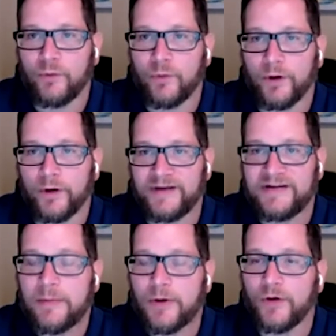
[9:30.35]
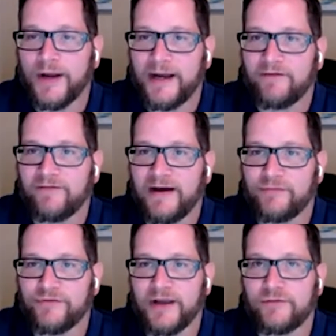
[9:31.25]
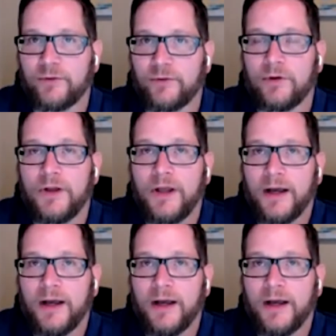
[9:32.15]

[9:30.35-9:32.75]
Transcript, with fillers: or a typical 9-to-5 schedule,